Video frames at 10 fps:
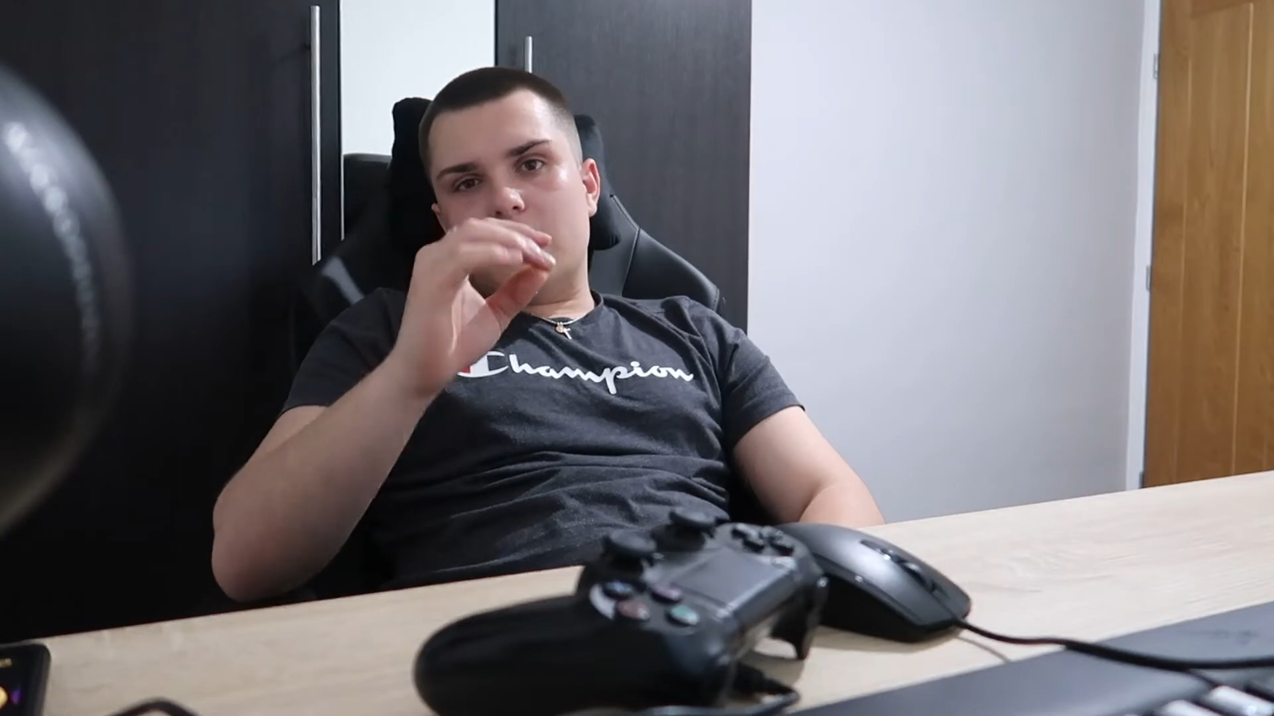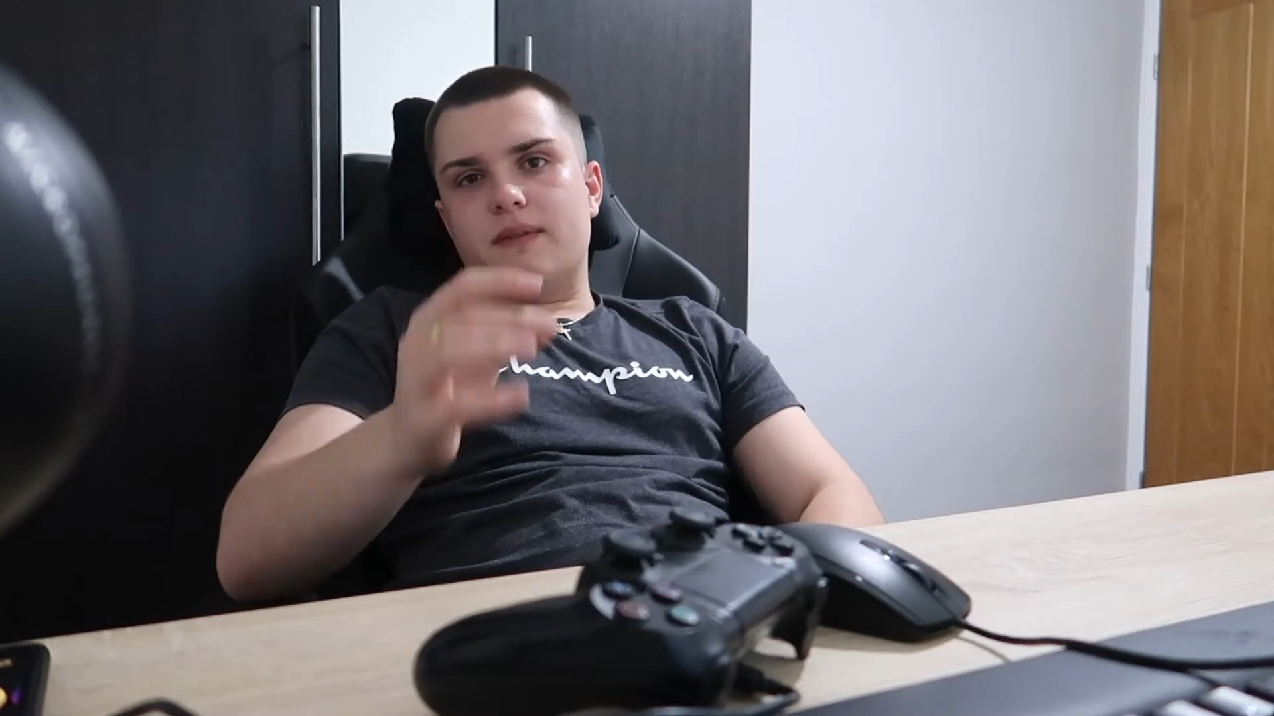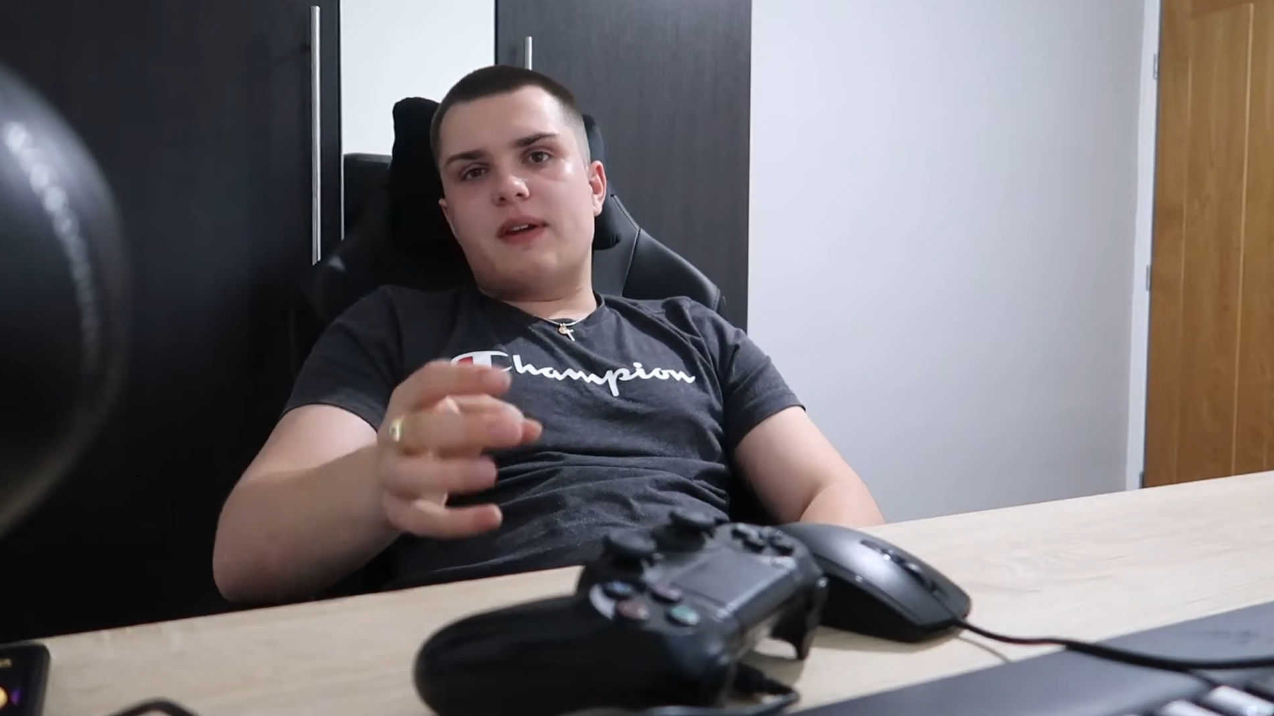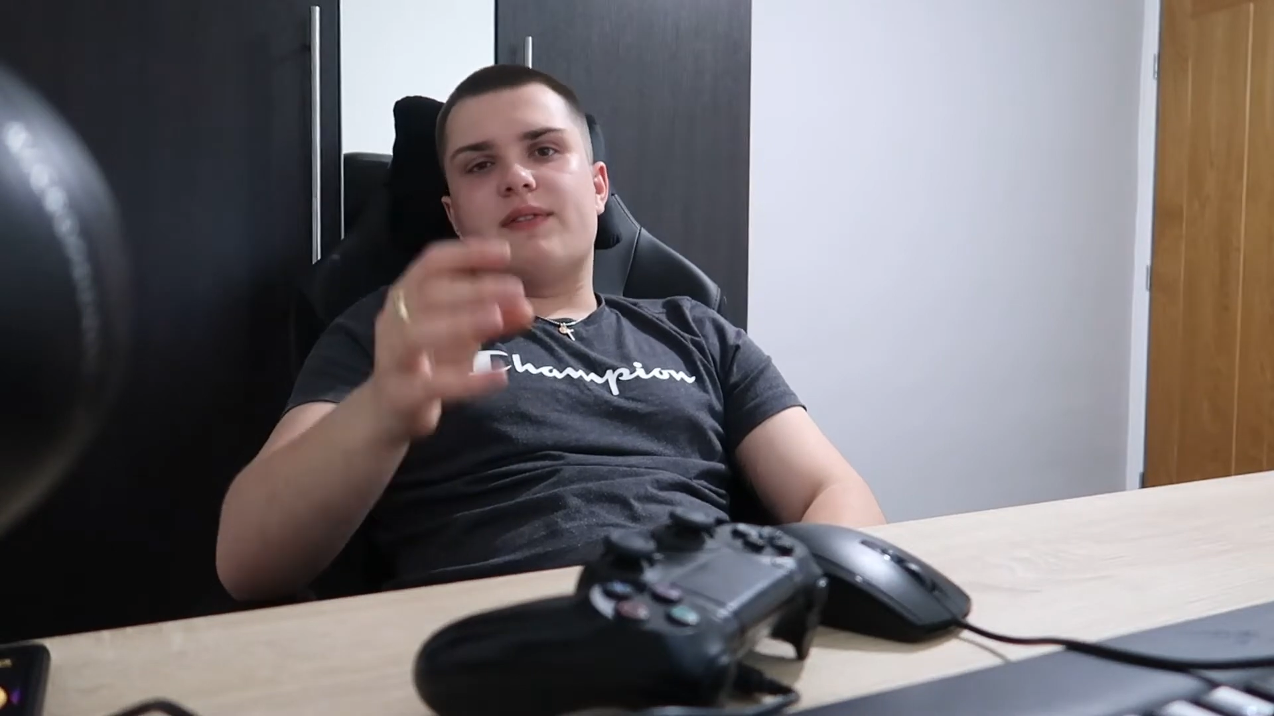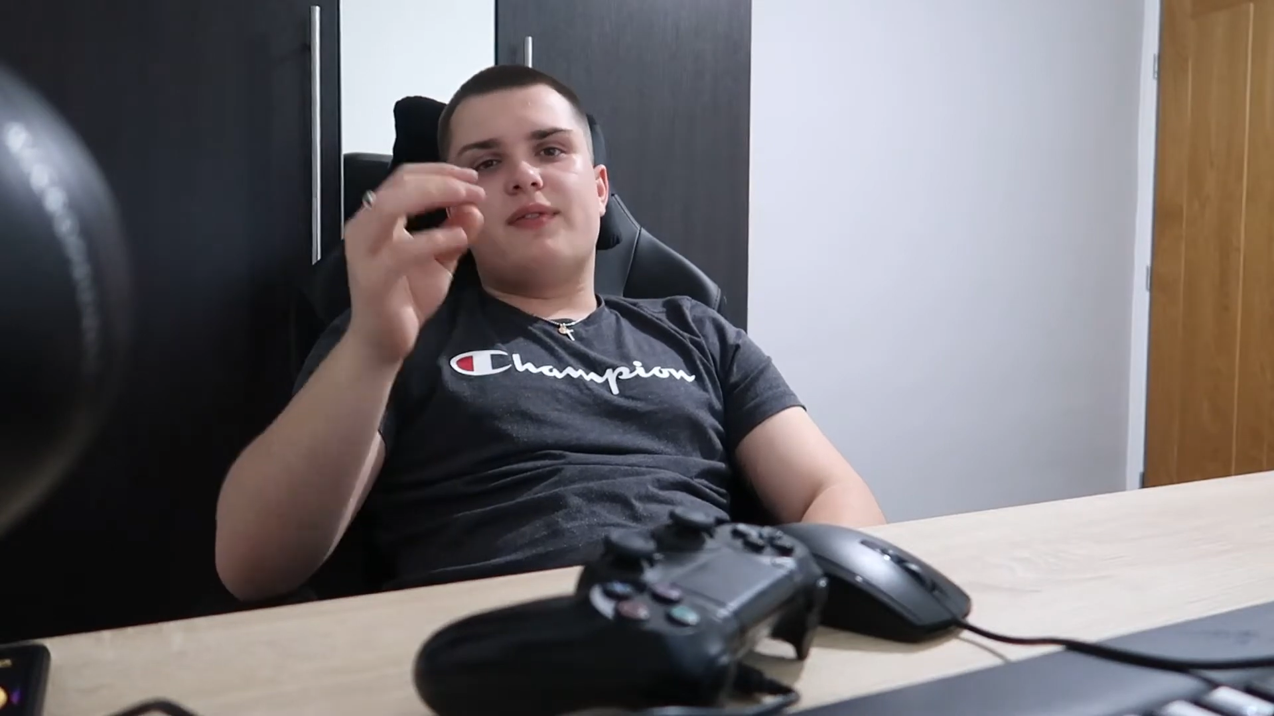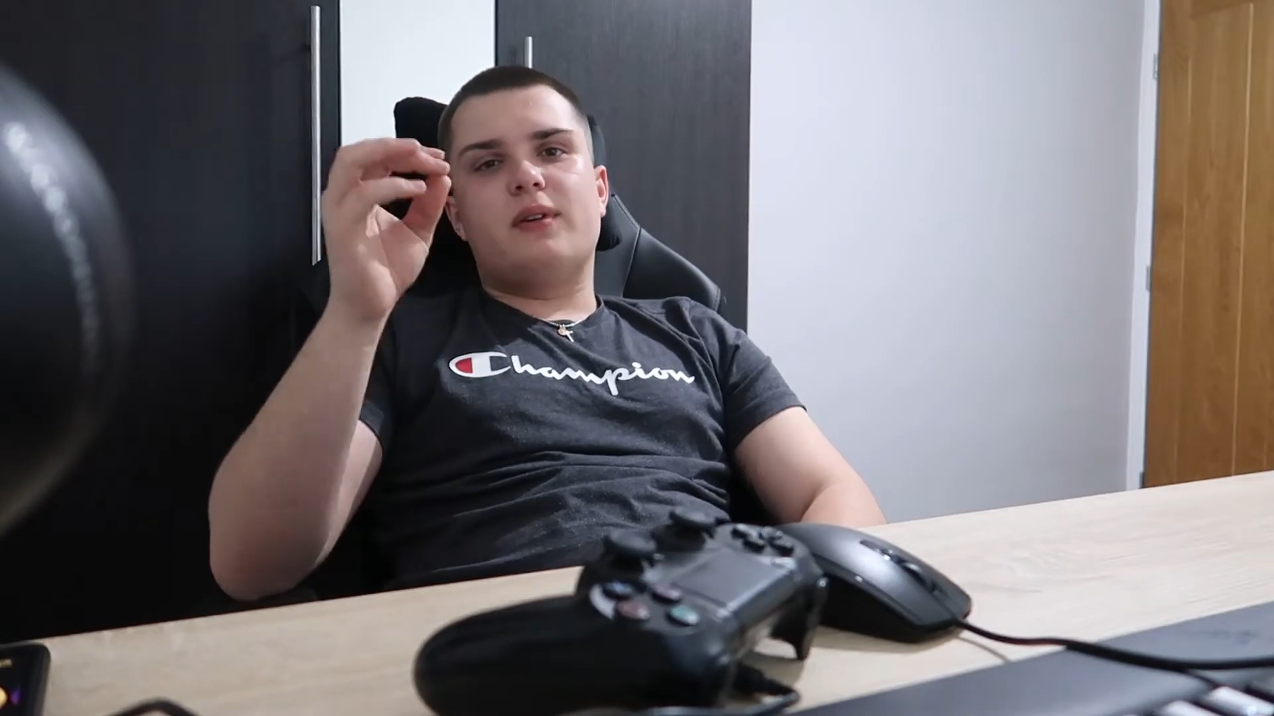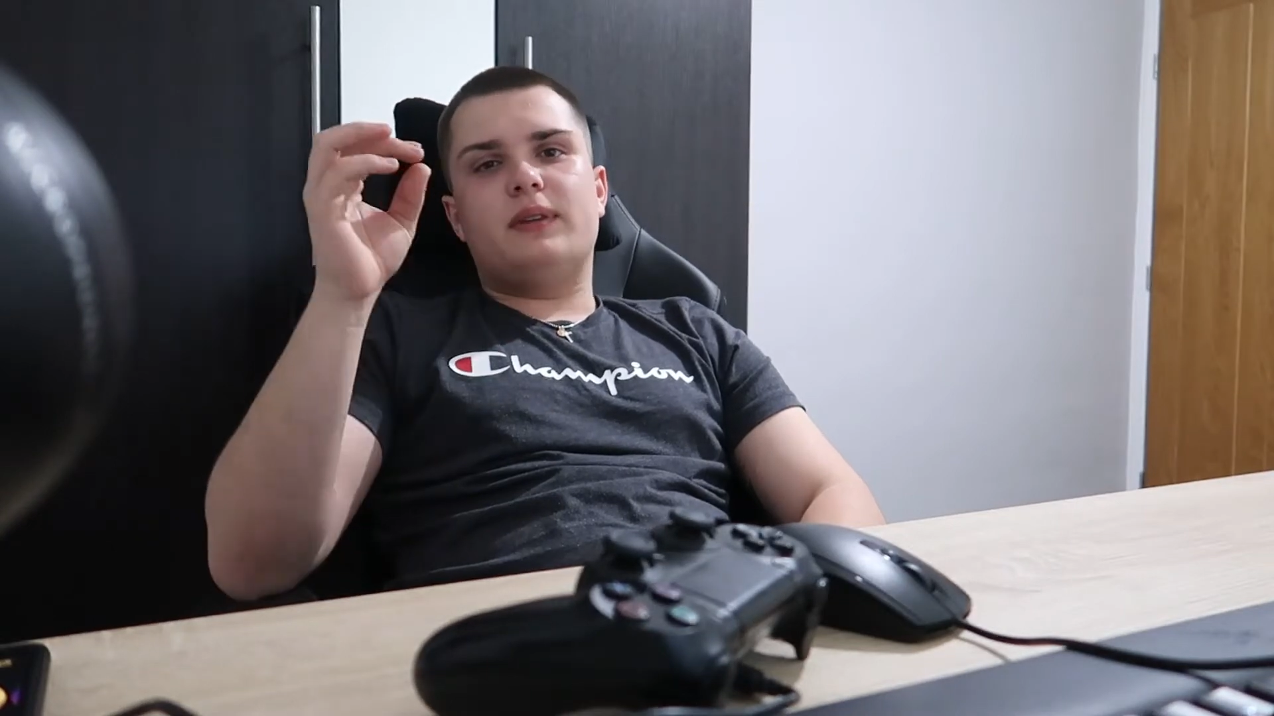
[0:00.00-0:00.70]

if you ever feel